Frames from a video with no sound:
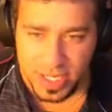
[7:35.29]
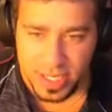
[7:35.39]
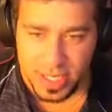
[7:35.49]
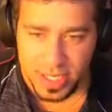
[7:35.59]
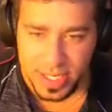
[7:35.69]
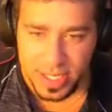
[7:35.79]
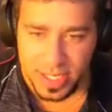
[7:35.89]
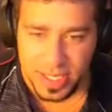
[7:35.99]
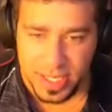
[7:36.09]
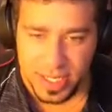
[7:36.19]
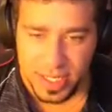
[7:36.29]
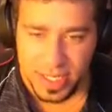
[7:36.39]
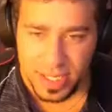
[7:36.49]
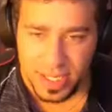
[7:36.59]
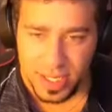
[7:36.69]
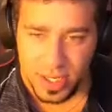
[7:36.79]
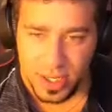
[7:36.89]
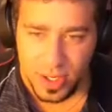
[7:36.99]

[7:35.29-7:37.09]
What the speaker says: Nobody speaks.